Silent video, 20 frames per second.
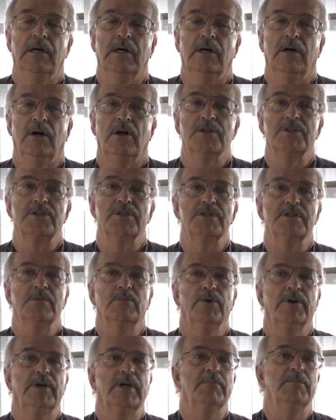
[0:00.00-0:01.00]
also some
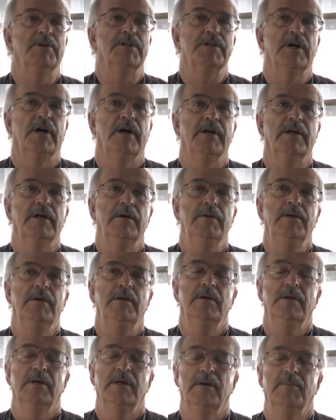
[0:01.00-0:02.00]
work at Matagi
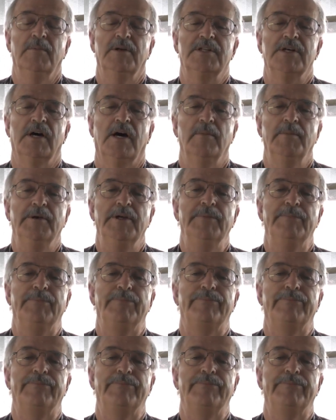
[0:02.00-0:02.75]
and Matabi,